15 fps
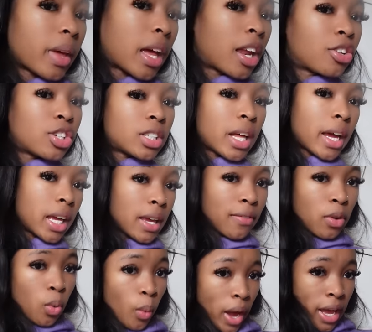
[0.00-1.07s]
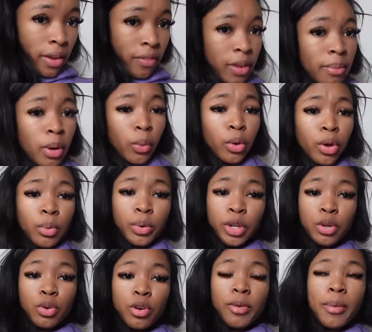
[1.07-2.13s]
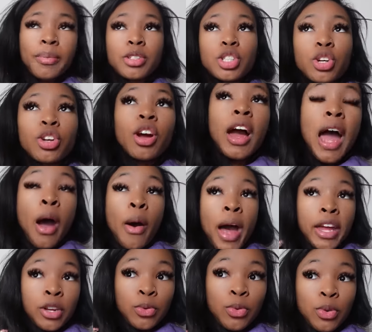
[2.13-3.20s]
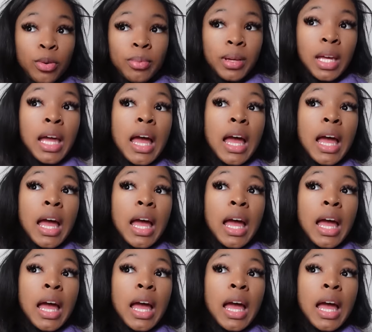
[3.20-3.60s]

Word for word: and it's just like giving wavy but we're gonna redo them i'm gonna show y'all how i do them